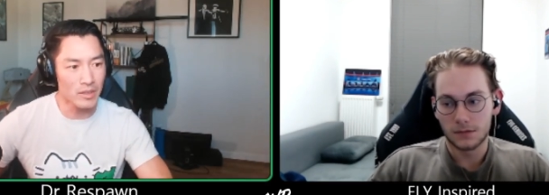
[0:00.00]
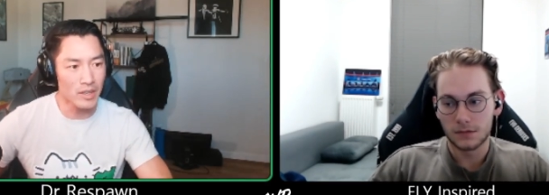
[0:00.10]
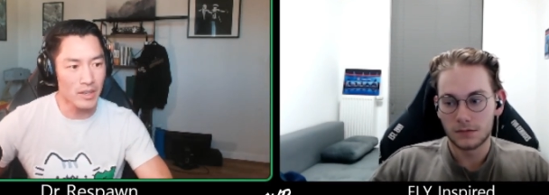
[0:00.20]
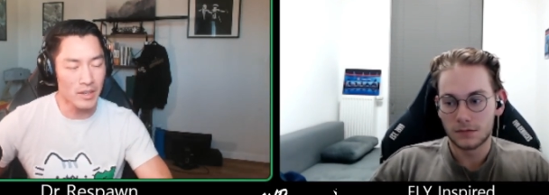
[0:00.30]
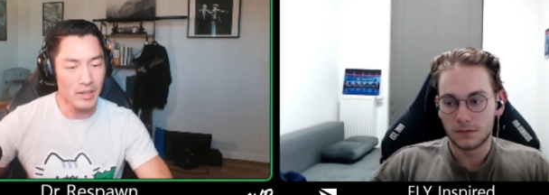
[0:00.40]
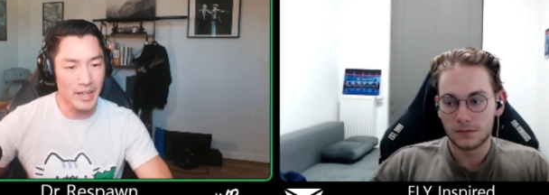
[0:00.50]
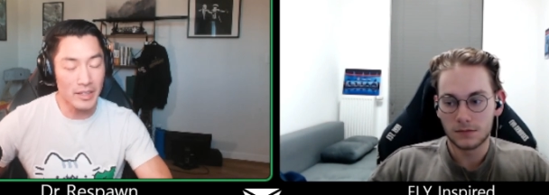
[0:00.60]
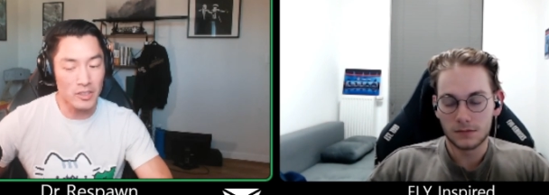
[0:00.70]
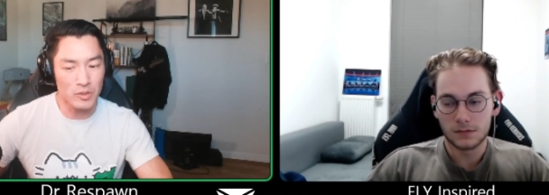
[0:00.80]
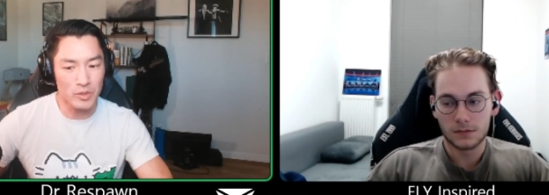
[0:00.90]
Speaker 1: uh,
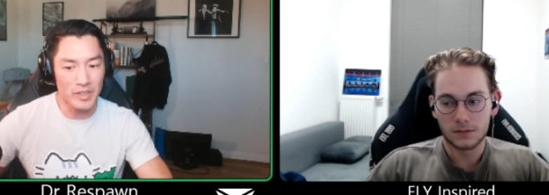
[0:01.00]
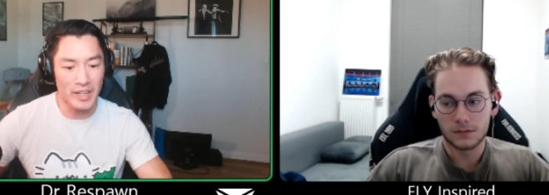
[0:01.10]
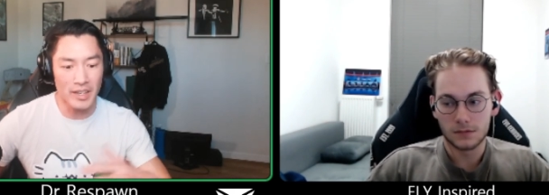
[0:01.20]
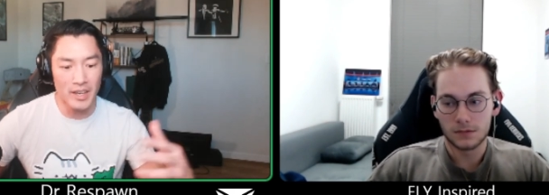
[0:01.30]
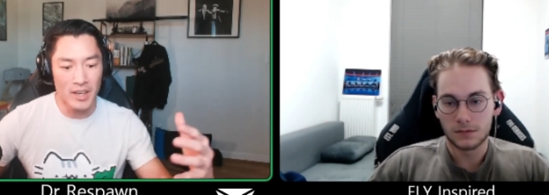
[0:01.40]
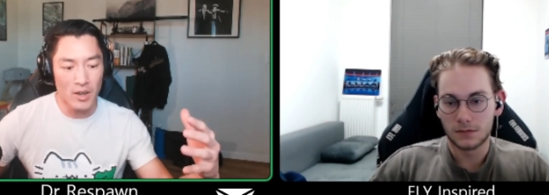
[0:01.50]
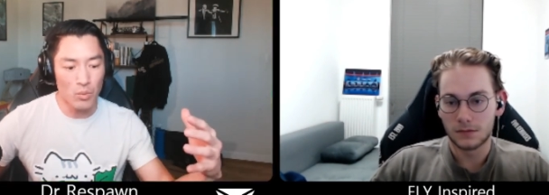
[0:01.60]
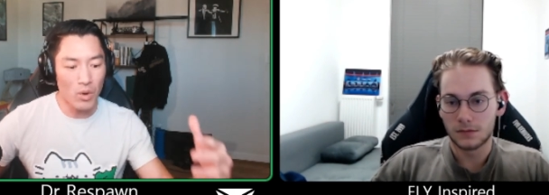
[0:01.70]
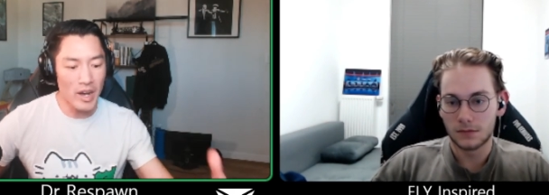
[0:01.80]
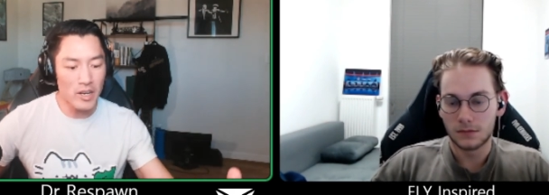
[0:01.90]
analysts were saying,
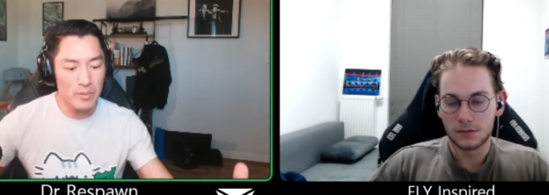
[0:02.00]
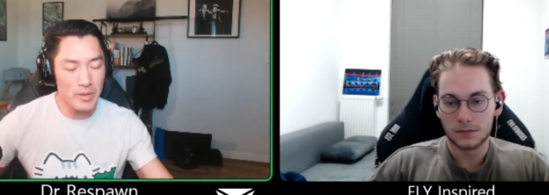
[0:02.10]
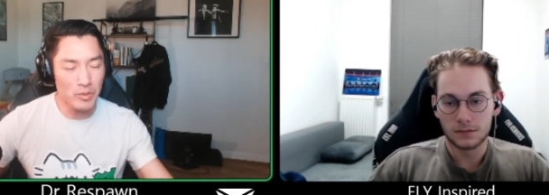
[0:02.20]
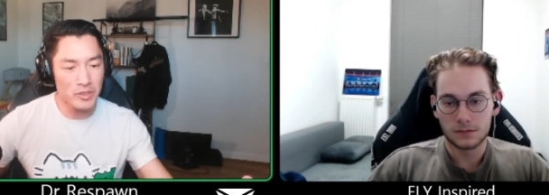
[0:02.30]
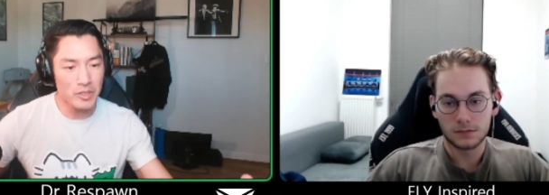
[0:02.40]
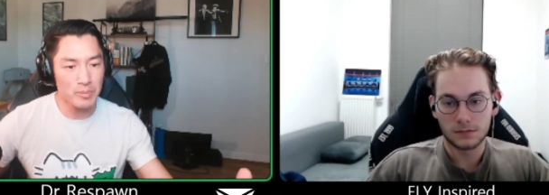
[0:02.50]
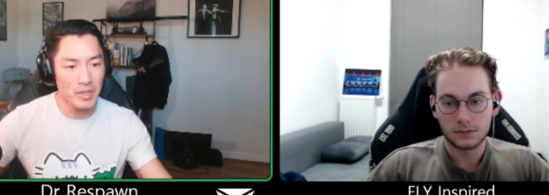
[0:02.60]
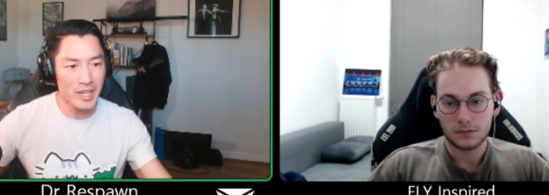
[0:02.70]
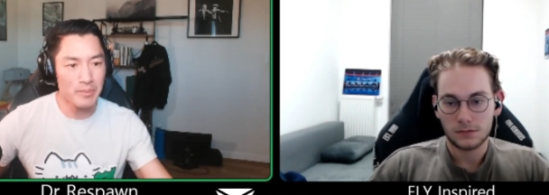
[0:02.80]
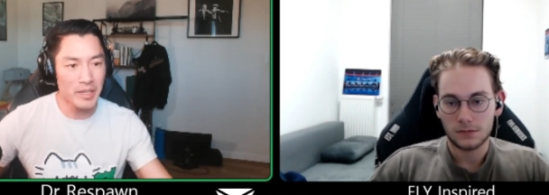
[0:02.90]
why are people just
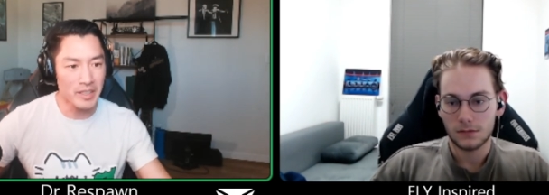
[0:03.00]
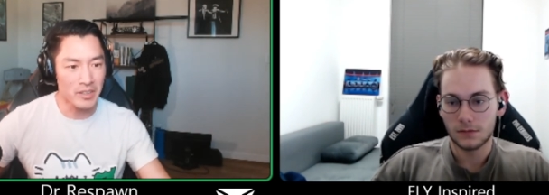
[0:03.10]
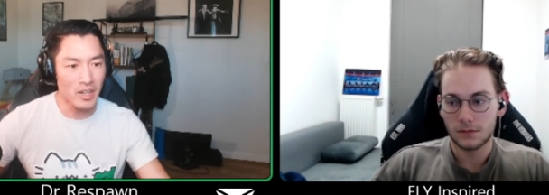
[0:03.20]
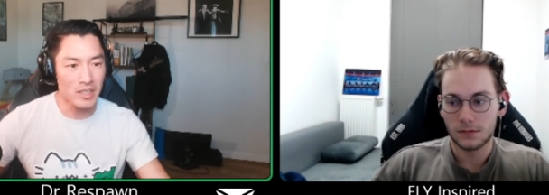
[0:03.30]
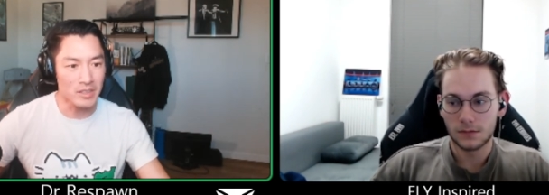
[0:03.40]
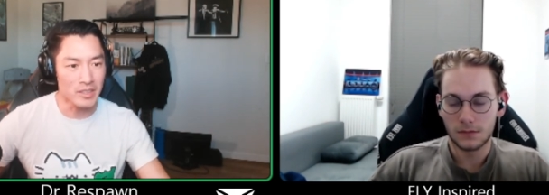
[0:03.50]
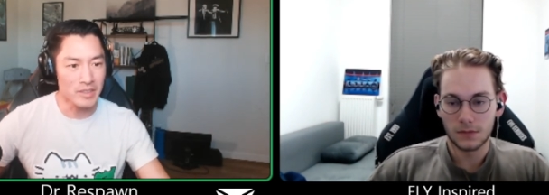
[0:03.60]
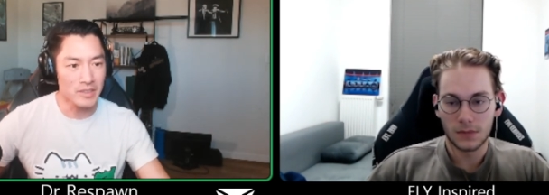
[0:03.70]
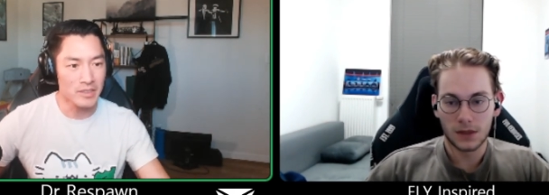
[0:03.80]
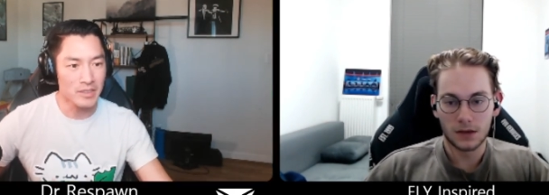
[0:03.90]
blind picking
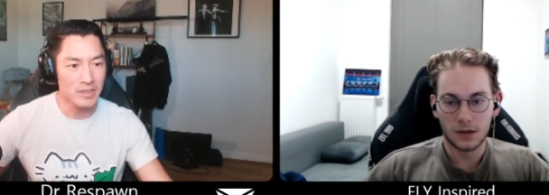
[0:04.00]
Nautilus?